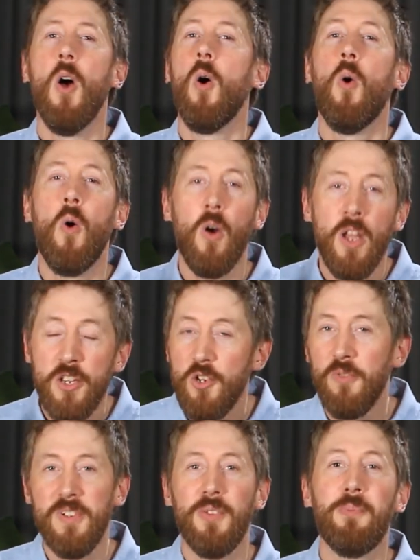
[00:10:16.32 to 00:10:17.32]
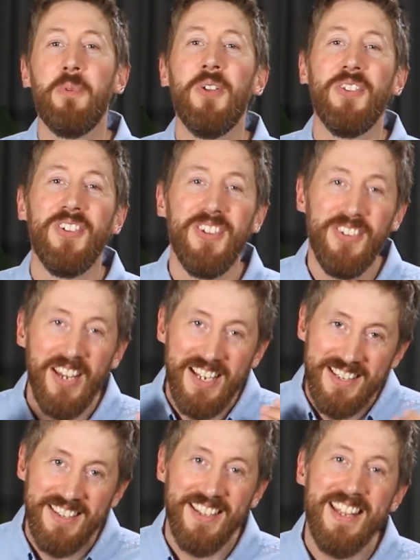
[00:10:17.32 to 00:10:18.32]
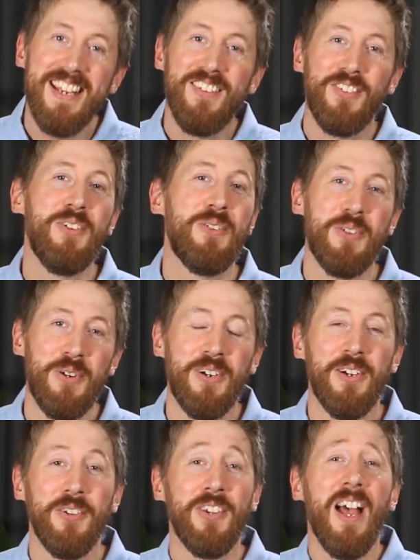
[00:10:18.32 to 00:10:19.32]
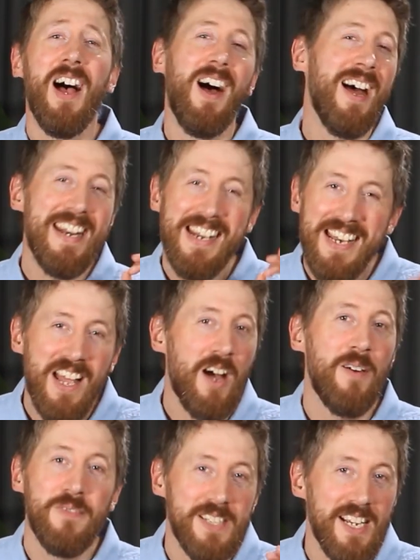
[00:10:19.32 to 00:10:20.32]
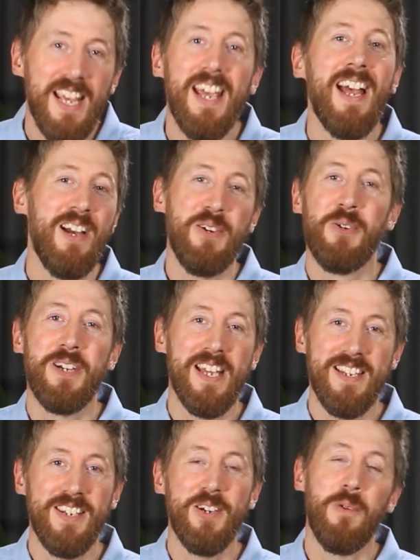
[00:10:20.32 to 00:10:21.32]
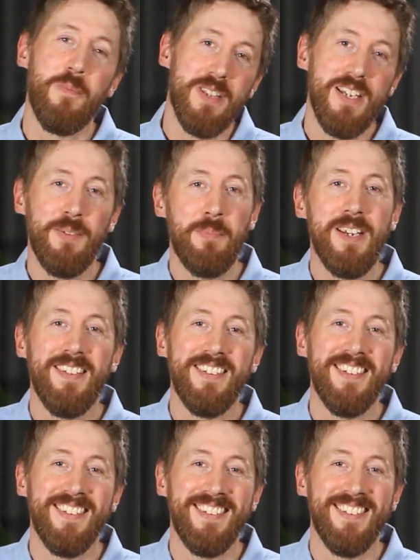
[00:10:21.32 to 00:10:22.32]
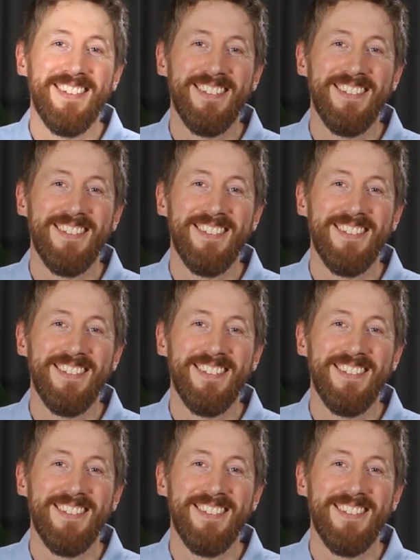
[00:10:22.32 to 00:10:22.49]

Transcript: or your responses to these tutorials. I'd love to hear how you're getting on with these pieces.